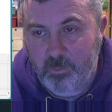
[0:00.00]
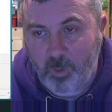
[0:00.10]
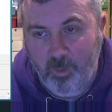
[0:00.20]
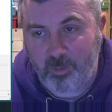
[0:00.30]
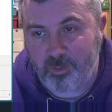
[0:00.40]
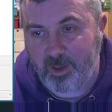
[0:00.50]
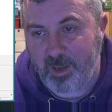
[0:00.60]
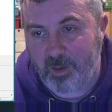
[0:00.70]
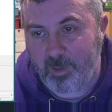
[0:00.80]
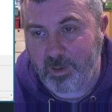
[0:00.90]
Oh, it looks like
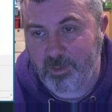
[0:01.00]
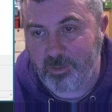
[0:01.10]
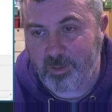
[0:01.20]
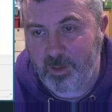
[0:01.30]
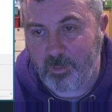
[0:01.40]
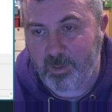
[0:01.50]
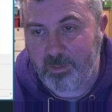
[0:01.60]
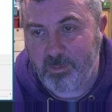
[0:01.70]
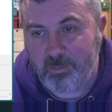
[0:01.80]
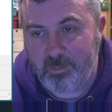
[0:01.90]
it erases anyway.
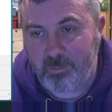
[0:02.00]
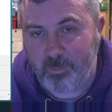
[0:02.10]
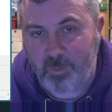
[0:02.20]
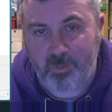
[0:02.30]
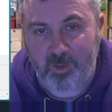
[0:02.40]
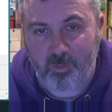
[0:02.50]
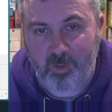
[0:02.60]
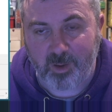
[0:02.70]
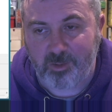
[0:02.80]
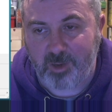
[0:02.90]
Maybe the
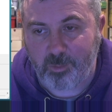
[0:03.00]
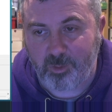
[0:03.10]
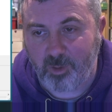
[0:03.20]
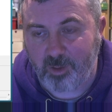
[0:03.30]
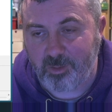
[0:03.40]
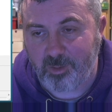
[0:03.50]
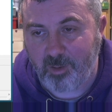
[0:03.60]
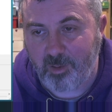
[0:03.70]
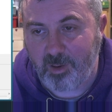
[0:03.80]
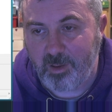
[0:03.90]
erase step's
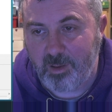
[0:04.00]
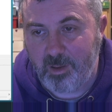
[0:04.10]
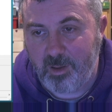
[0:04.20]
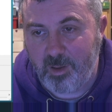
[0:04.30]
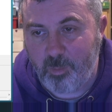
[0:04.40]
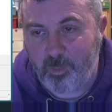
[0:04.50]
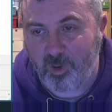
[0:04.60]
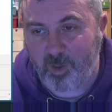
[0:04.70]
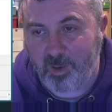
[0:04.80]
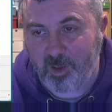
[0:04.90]
unnecessary.
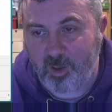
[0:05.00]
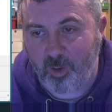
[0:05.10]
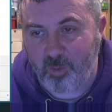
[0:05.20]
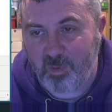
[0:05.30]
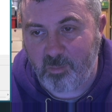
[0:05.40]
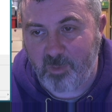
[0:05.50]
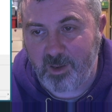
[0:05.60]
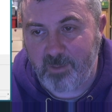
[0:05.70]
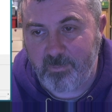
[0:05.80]
Programming the code memory.